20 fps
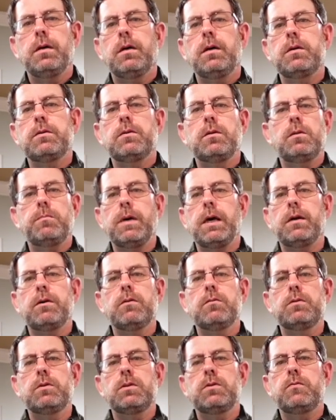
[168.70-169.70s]
So the
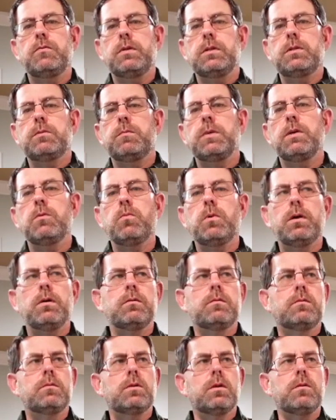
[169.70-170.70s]
macro just fits me well.
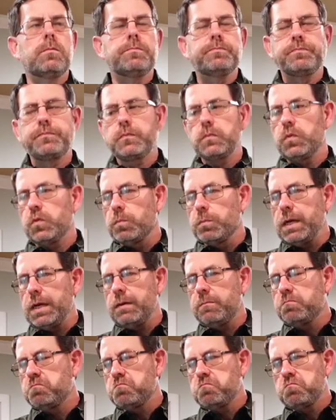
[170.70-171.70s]
So for
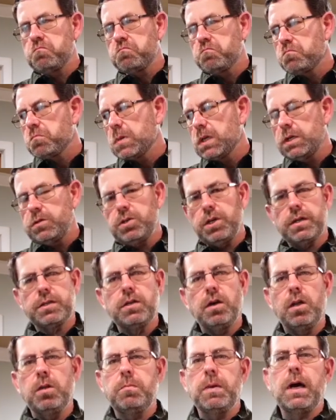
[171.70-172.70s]
me, it checks
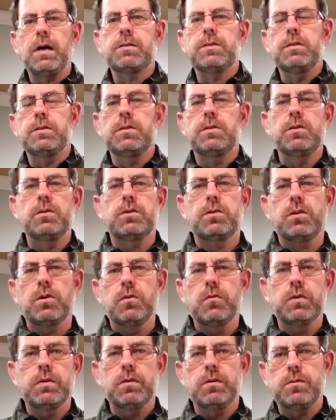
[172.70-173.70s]
all the boxes. It took
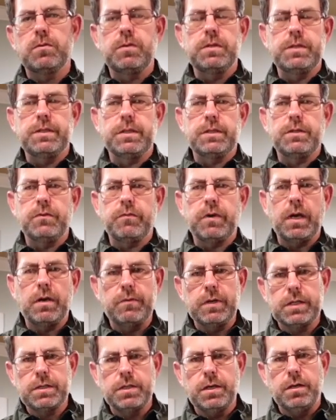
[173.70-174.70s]
over the
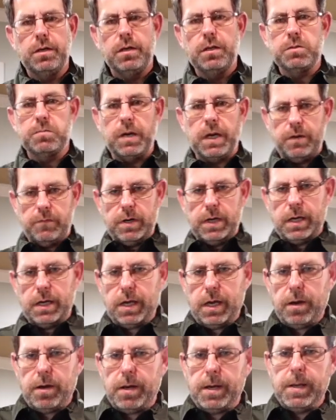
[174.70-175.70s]
365XL as my everyday
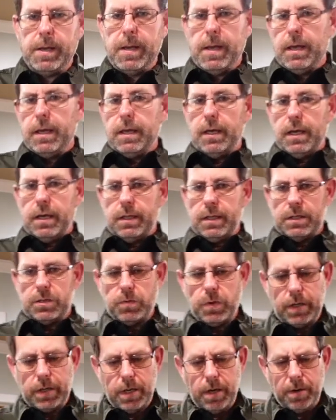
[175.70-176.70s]
carry, and that's
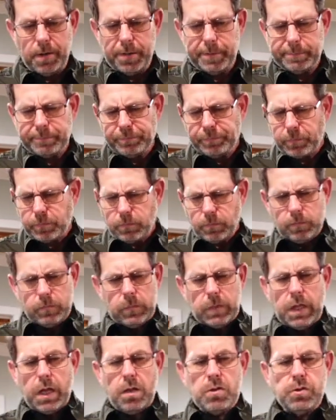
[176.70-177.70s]
what I carry.
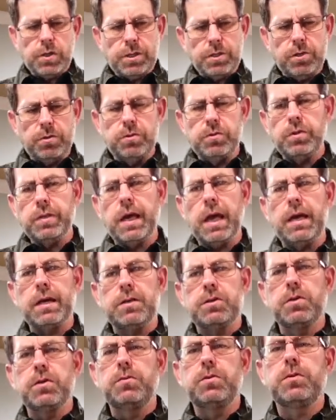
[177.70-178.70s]
So I showed you that. I
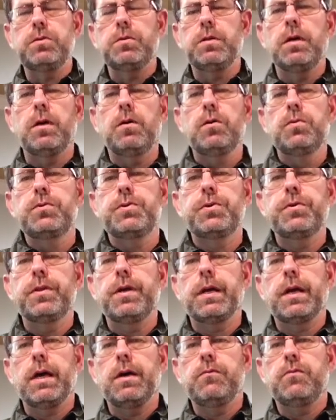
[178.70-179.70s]
showed you the holster
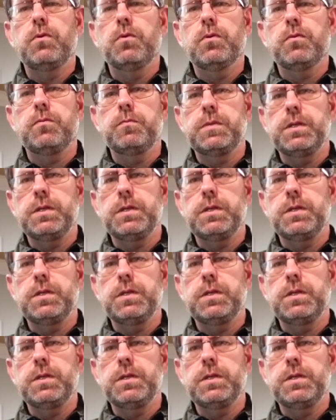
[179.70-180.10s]
that I got for it from